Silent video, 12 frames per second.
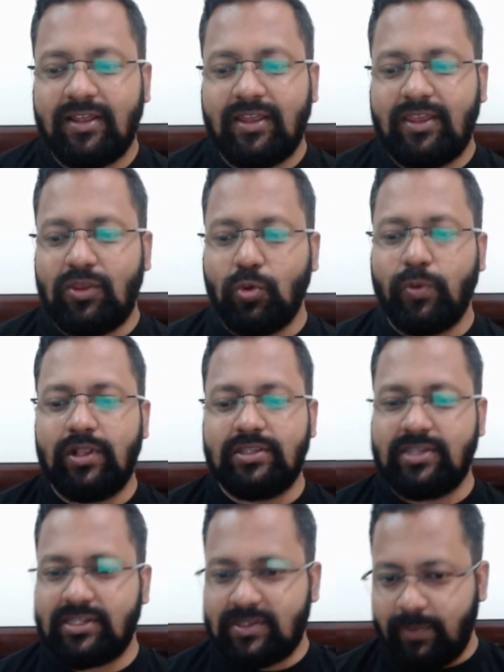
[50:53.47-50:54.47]
you will
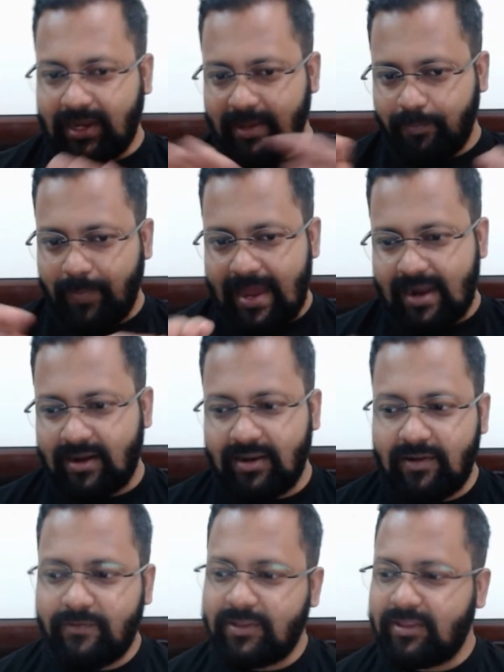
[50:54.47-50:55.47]
just become
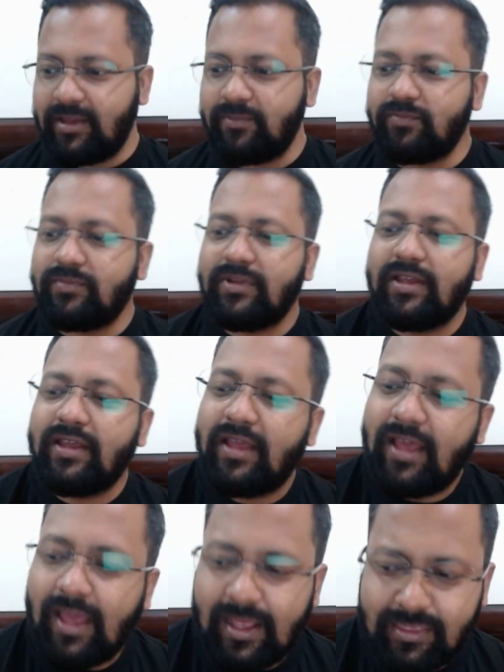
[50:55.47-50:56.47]
parallel with them,
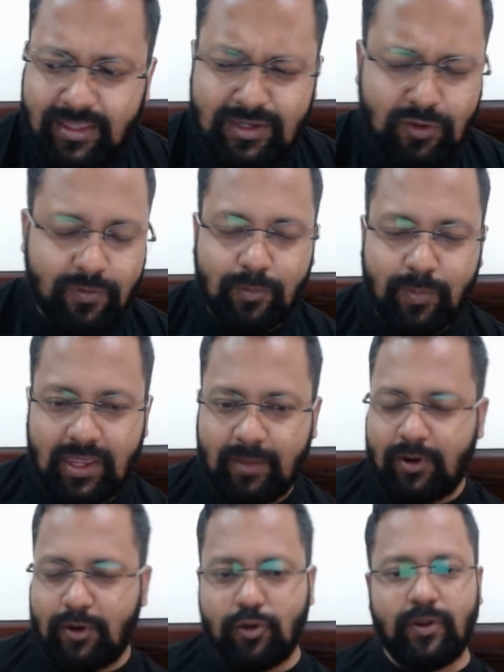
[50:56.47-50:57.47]
and then you will be
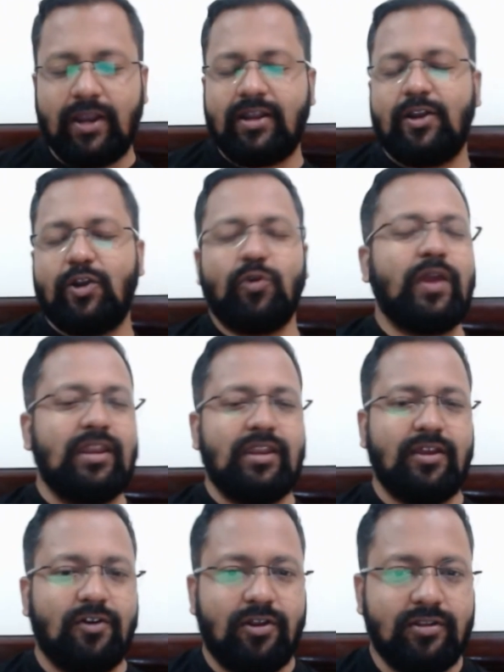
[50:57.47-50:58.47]
able to get into any
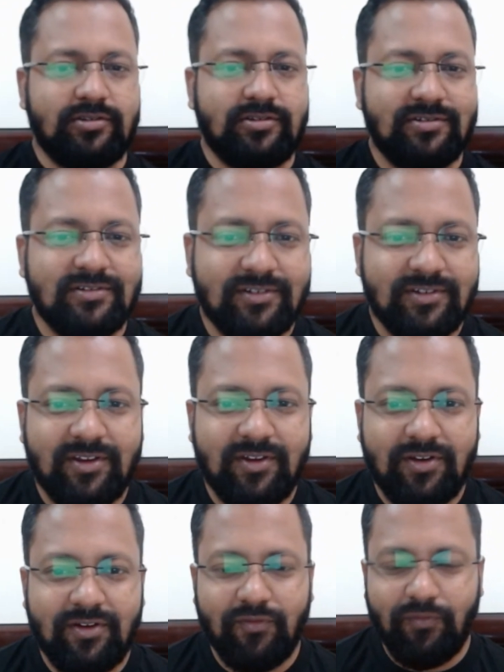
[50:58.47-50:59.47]
college
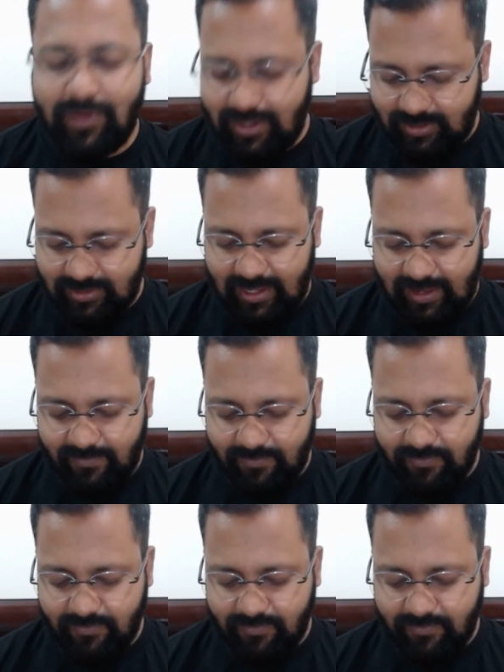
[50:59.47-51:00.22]
where they